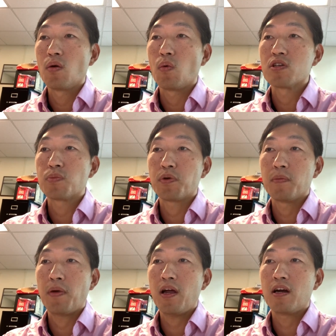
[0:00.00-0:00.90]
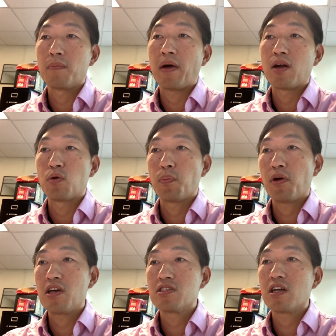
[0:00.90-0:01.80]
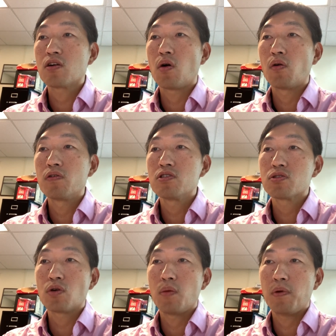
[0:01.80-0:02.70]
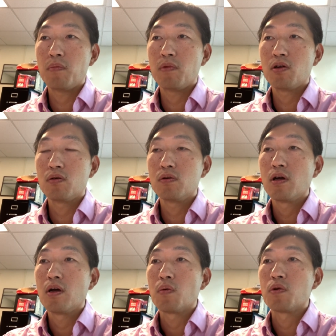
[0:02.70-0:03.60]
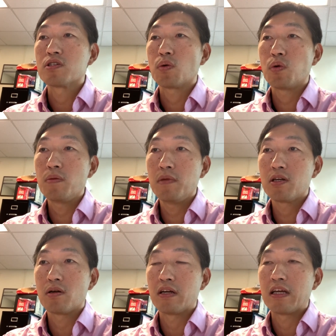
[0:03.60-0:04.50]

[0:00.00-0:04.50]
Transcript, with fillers: was prepared by replacing corn soybean meal with wheat